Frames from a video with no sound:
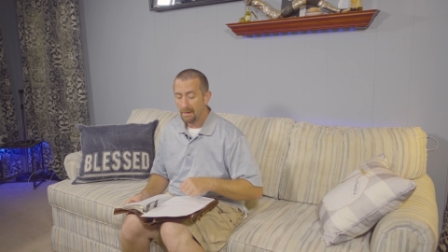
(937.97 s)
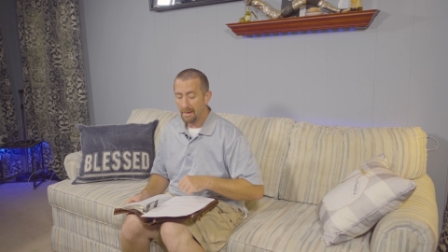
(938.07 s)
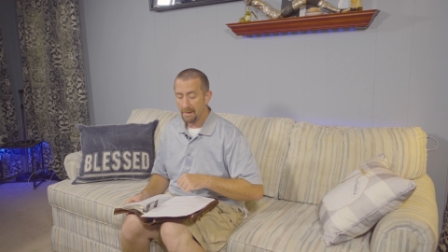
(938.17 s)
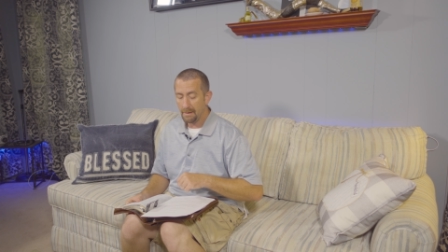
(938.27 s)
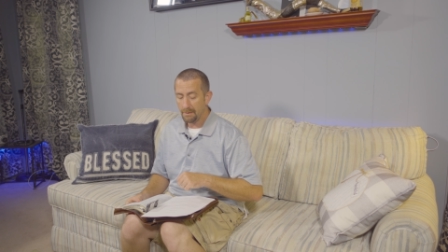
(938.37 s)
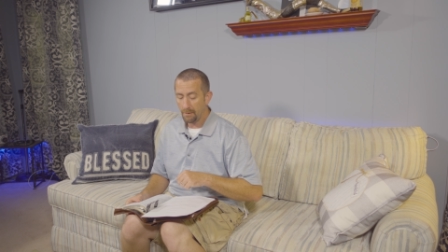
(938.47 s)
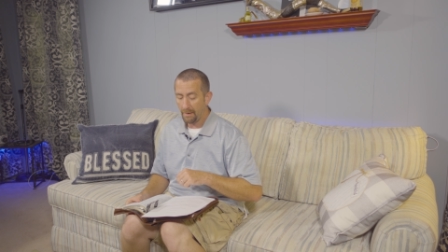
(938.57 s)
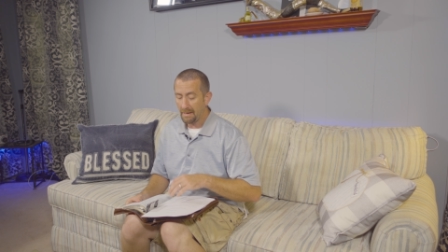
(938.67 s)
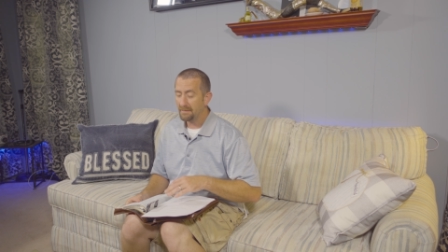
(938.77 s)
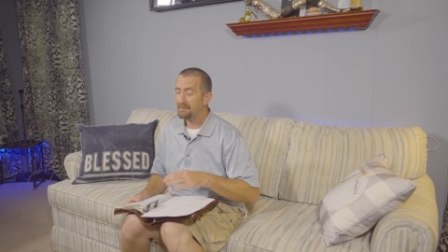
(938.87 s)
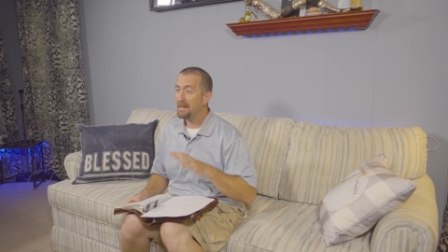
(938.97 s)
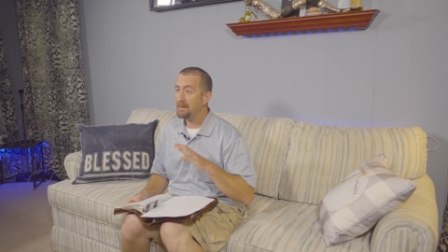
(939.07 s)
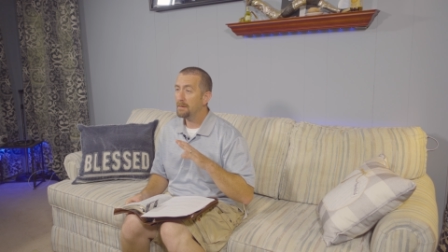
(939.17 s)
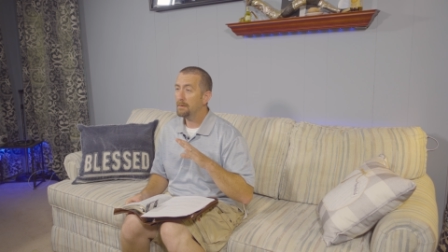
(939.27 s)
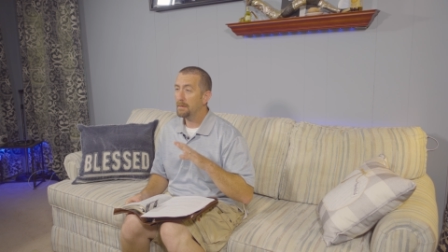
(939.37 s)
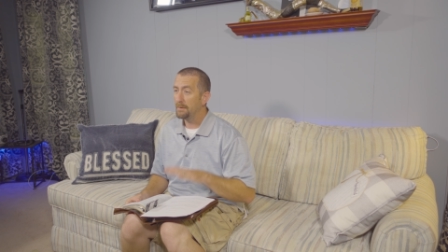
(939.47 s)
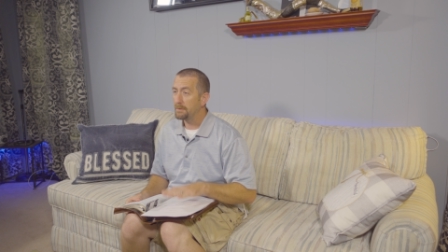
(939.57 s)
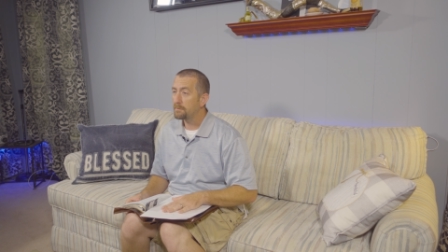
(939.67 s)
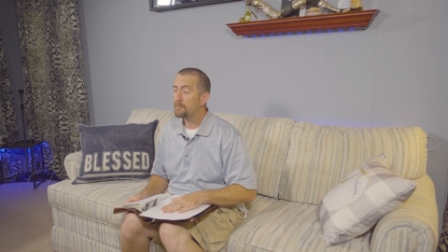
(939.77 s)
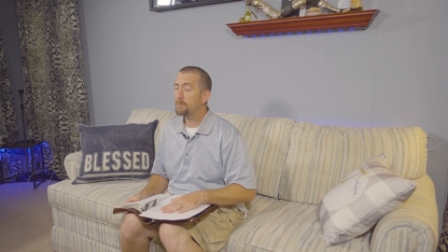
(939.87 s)
And like I said in the
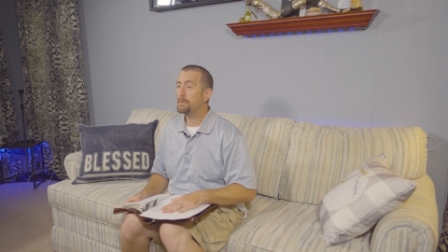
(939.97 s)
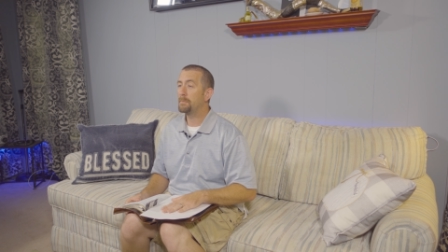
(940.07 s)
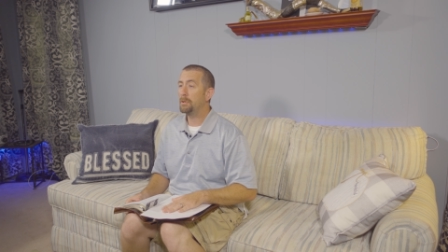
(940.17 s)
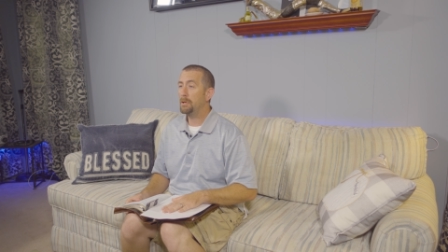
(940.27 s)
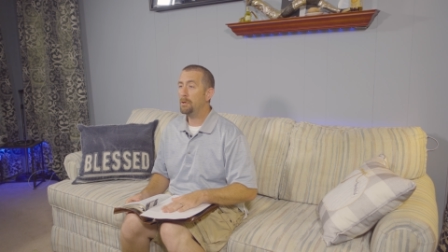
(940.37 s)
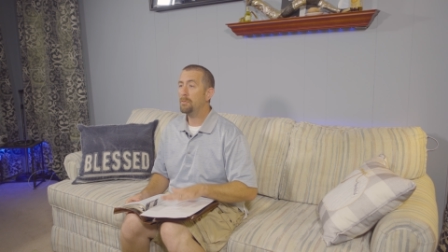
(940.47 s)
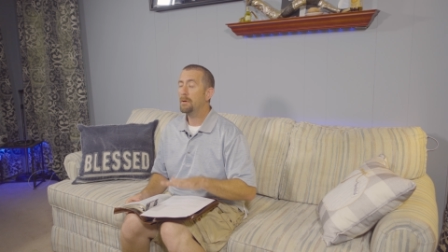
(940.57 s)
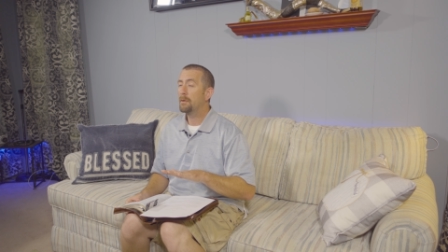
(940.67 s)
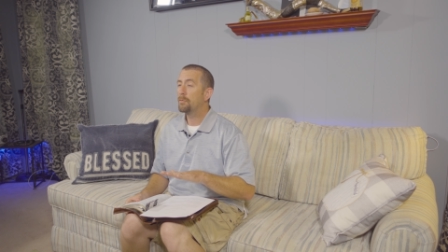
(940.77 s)
description below,